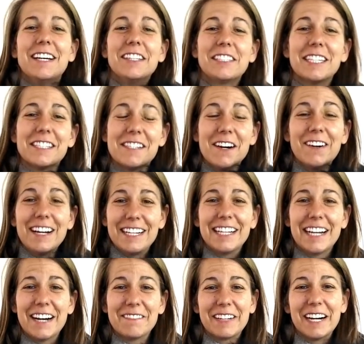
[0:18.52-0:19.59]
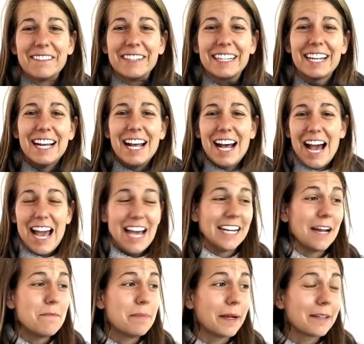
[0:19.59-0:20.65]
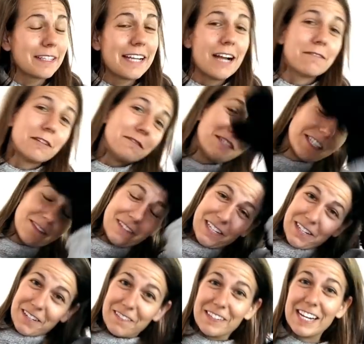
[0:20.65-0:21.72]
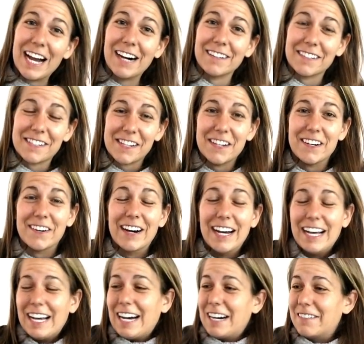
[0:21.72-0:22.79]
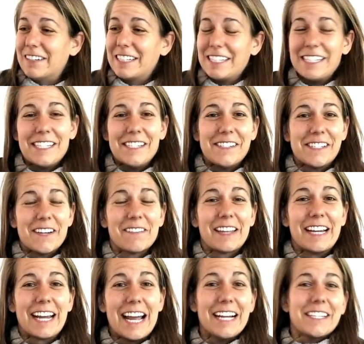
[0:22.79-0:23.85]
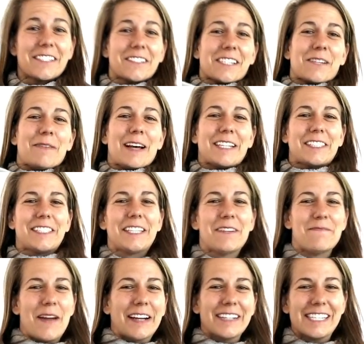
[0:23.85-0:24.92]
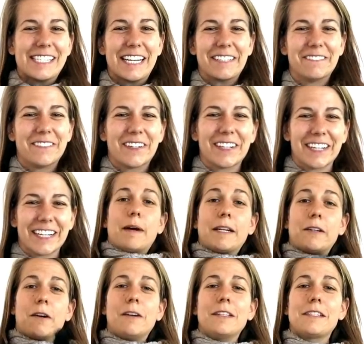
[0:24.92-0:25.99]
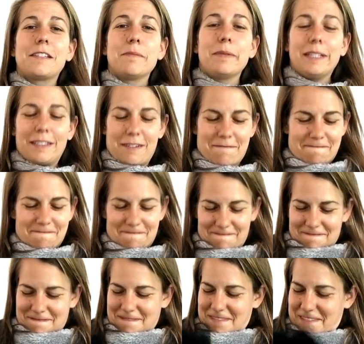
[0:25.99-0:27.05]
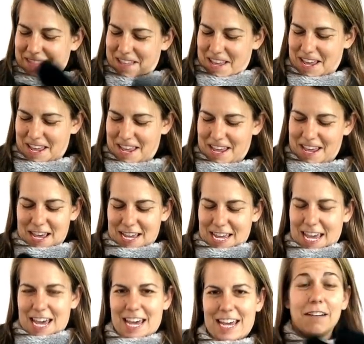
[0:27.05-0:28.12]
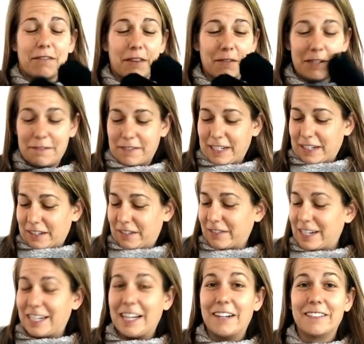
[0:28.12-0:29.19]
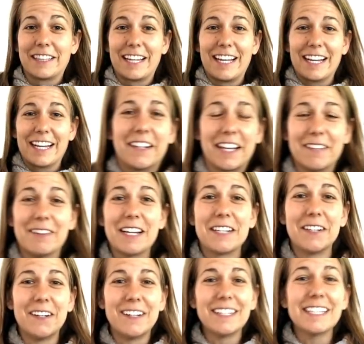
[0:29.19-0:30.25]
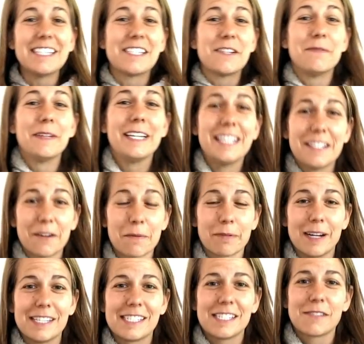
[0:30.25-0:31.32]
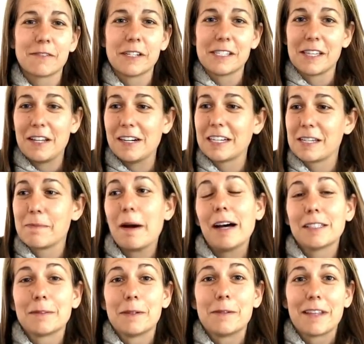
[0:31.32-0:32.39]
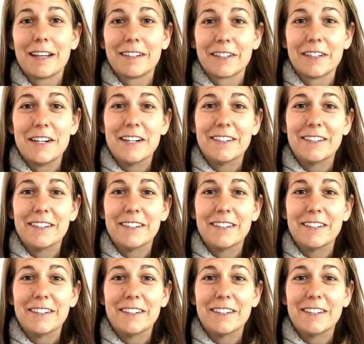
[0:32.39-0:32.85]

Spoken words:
She has no idea I'm coming, and I barely ever visit my hometown, so I wanted to do something extra special embarrassing for her. My goal is to be... Okay, I have 3 fingers right now, what the Okay, my goal is to be in her presence for as long as possible without her